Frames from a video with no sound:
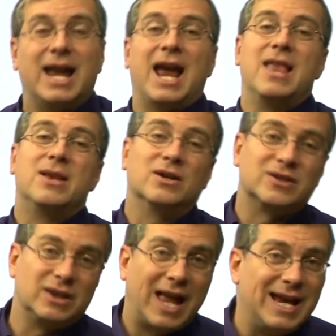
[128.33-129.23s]
and
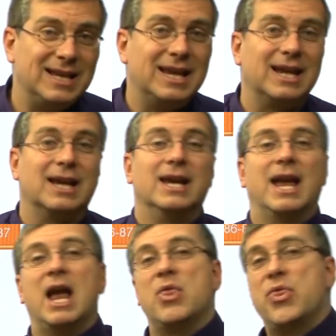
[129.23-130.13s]
there's lightning
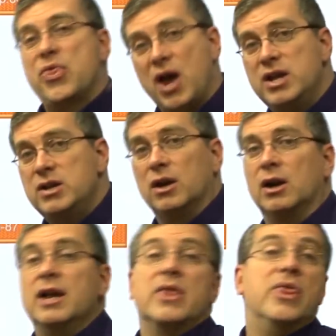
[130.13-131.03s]
and
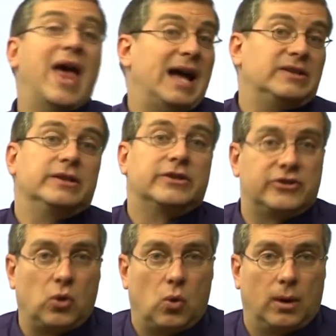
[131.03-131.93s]
thunder. That's a
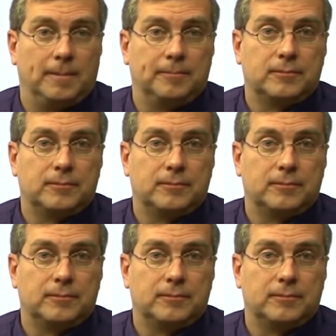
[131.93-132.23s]
storm.